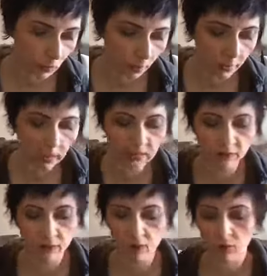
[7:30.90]
The idea
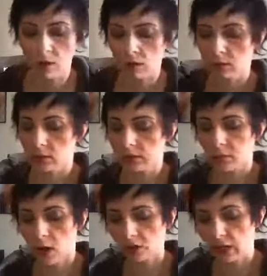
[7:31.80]
of the Global Consciousness
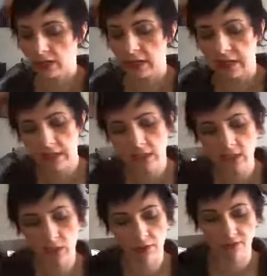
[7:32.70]
Project
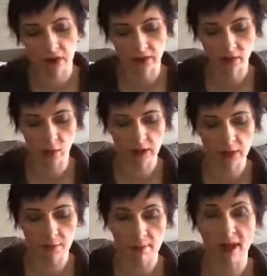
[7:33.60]
is the fact that we
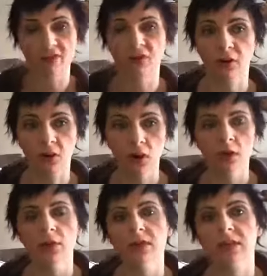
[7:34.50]
can measure
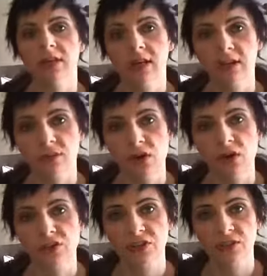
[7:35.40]
this collective
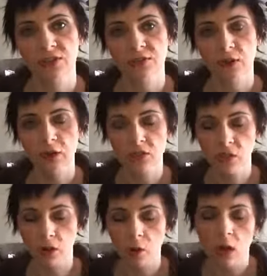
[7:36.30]
consciousness. Okay,
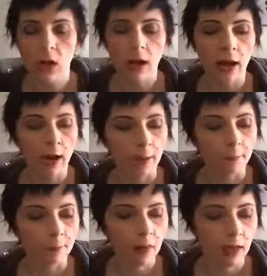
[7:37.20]
so
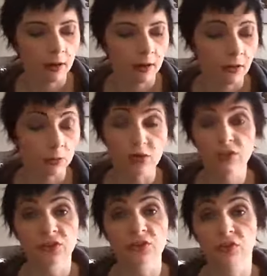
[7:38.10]
and the
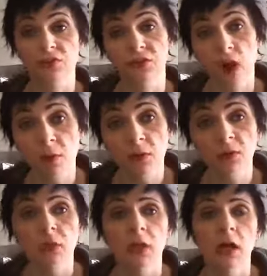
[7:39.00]
research is phenomenal.